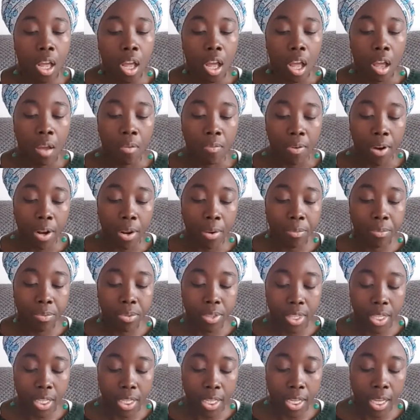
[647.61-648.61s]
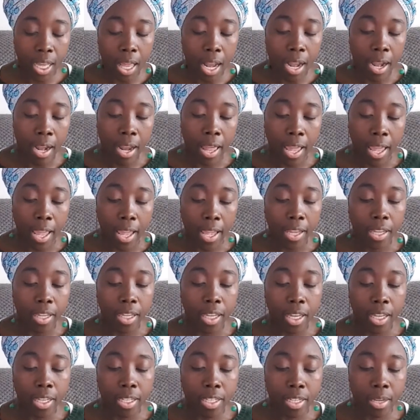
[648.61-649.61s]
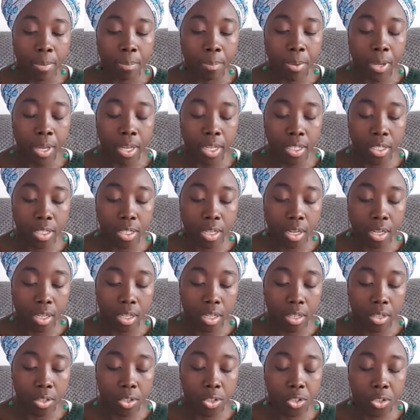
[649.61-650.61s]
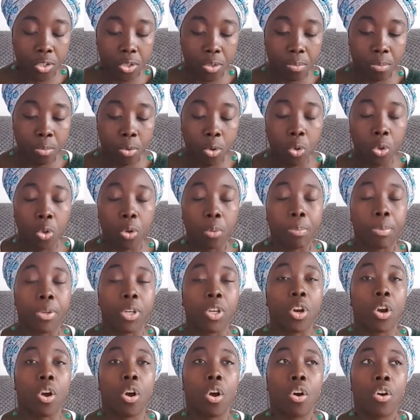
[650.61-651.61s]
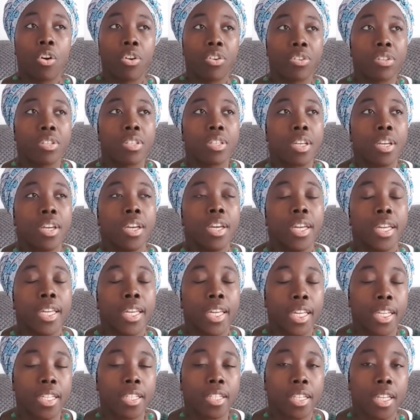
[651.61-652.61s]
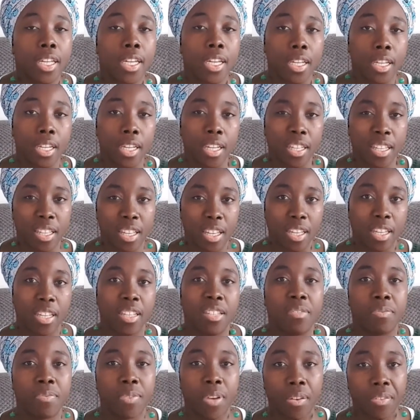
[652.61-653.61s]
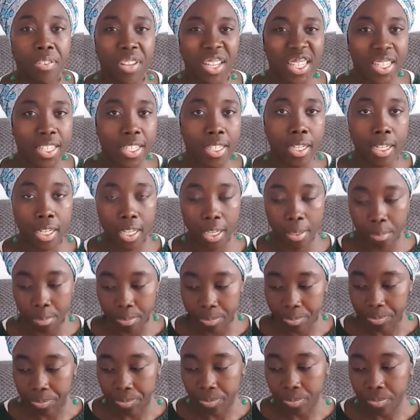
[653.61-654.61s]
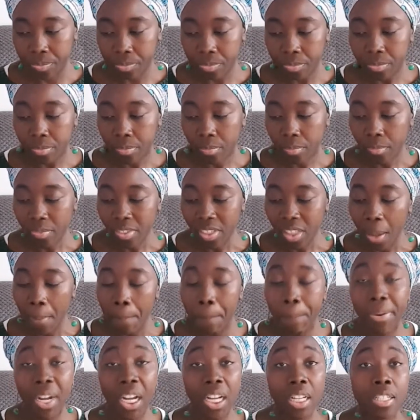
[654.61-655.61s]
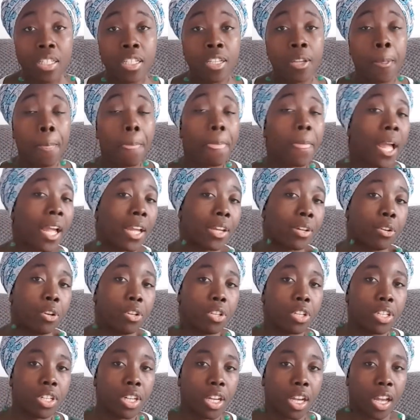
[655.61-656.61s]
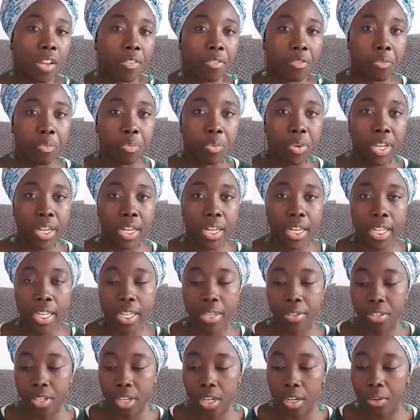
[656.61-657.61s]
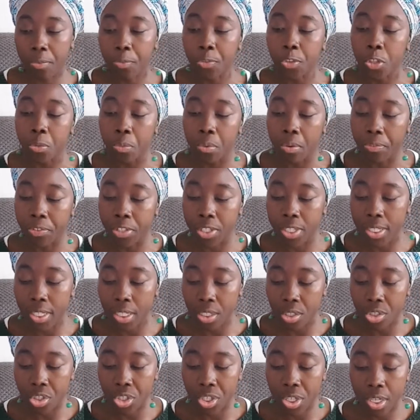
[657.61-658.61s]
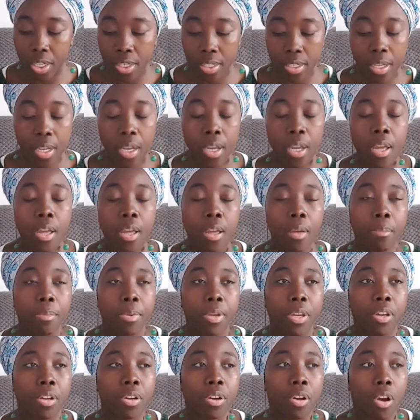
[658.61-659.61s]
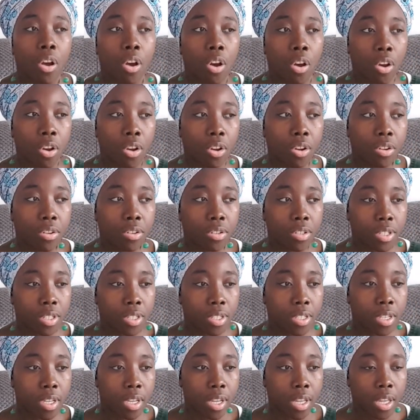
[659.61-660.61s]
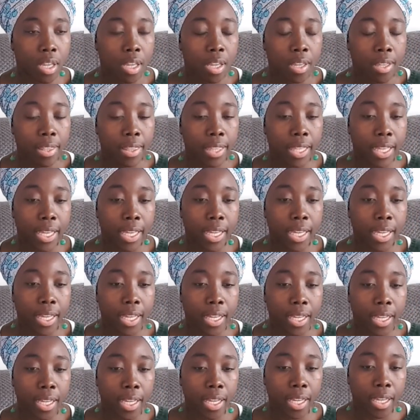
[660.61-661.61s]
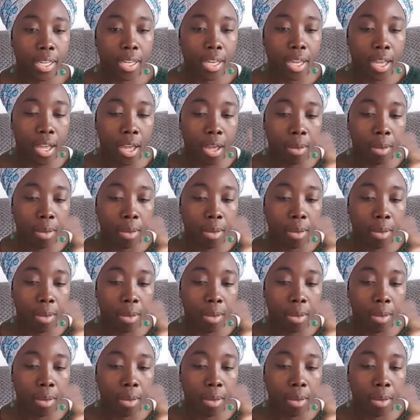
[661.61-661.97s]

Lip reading: Around the leg, it's a bit small because he is very slim. But I couldn't have really done fewer stitches because the